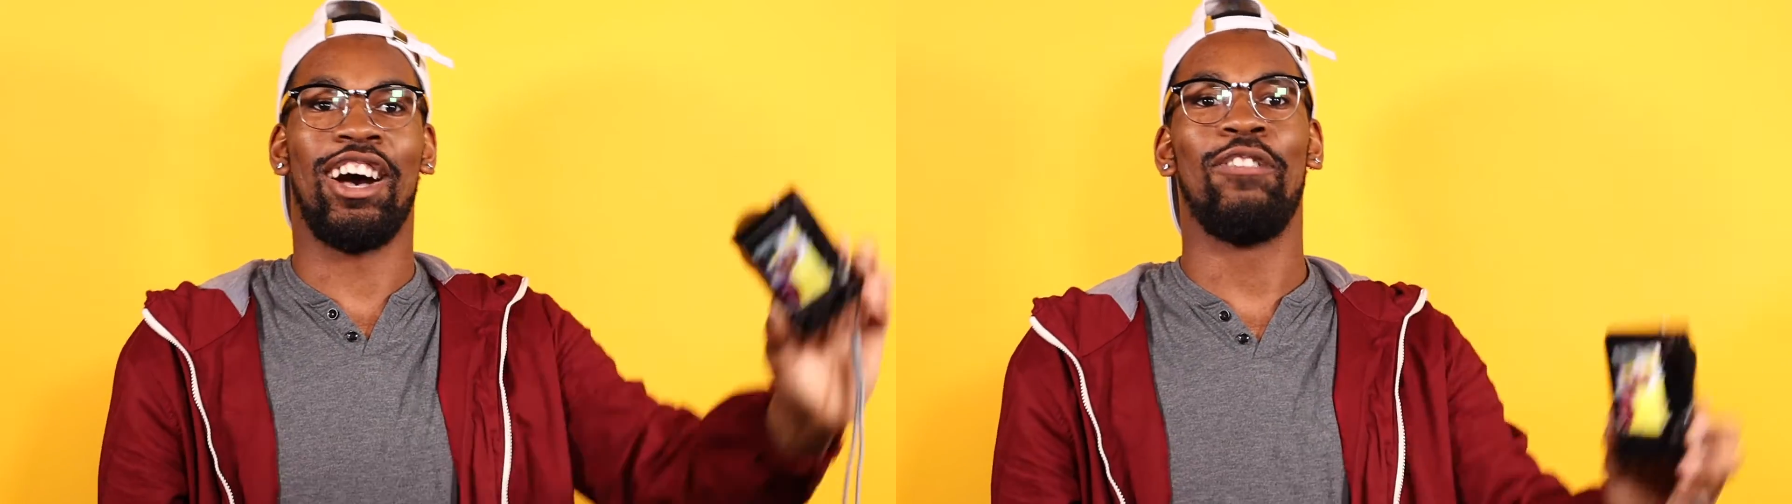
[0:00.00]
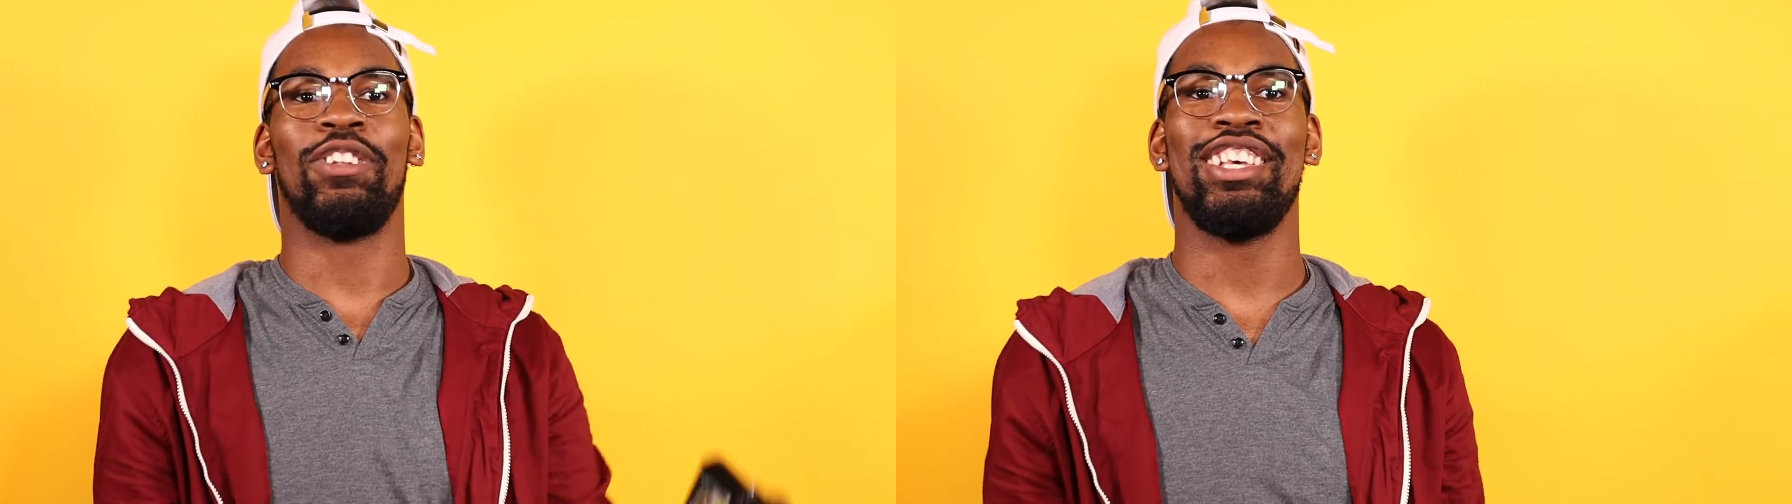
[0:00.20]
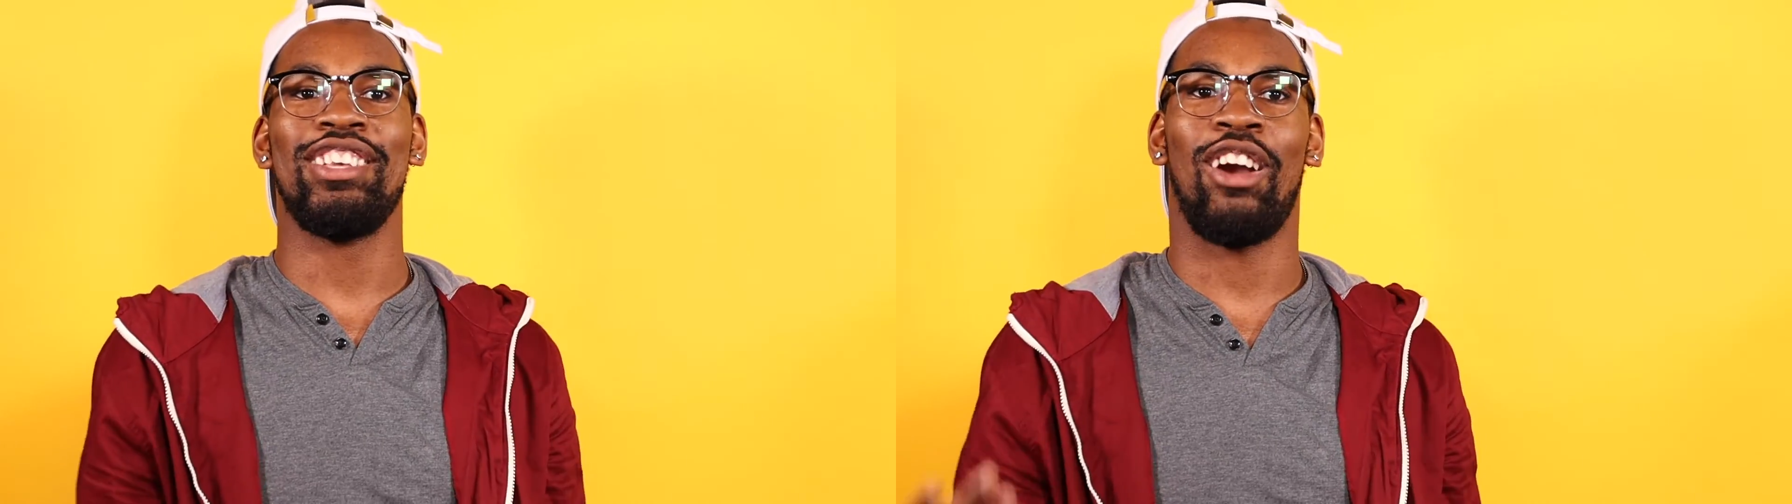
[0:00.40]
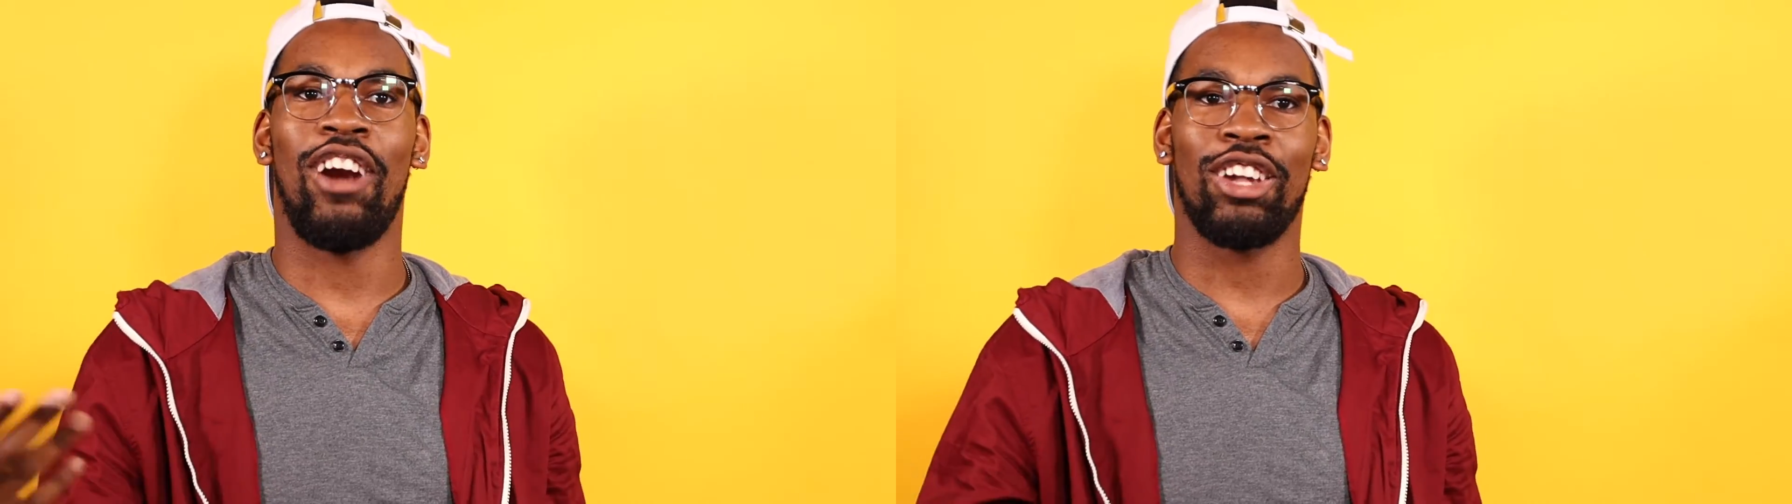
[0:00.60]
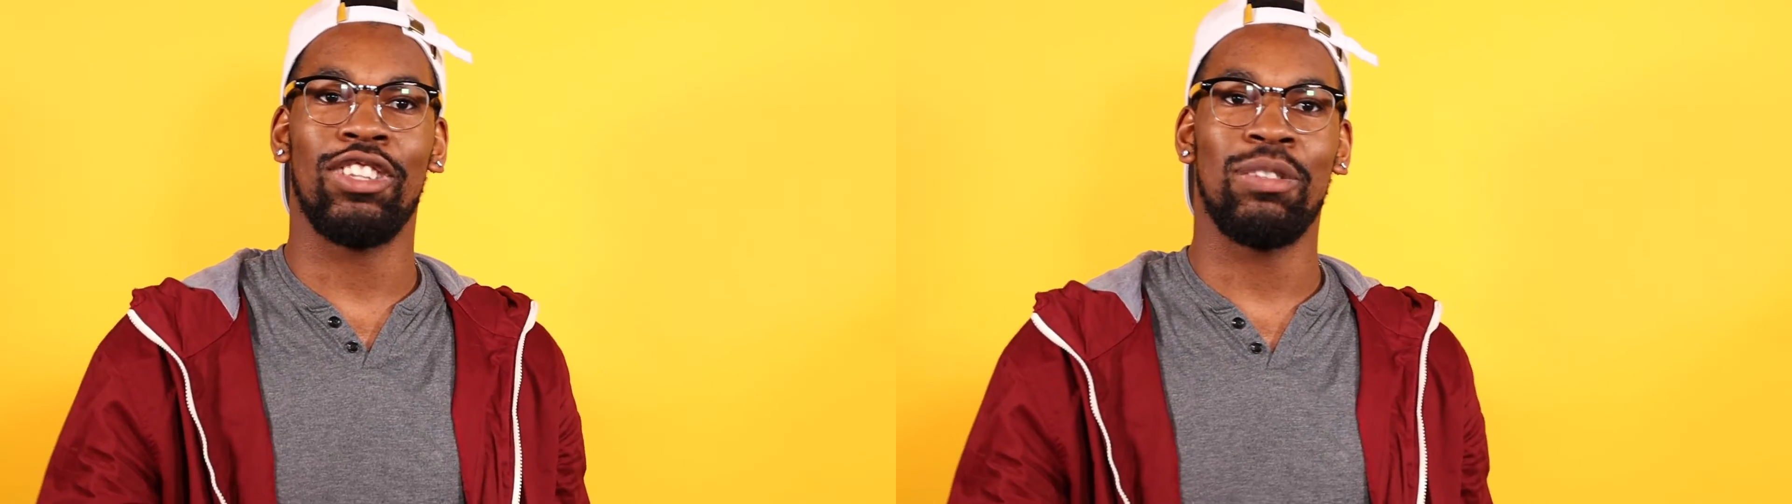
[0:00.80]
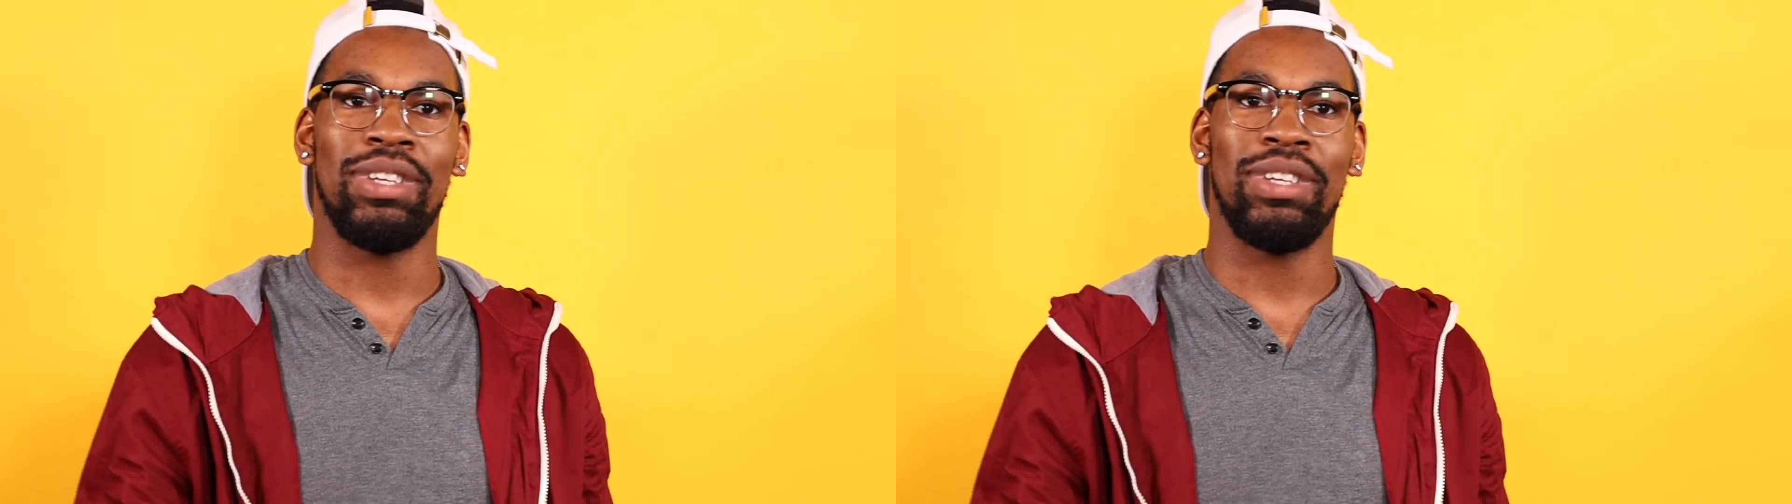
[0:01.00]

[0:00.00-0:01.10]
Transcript: so hopefully y'all rock with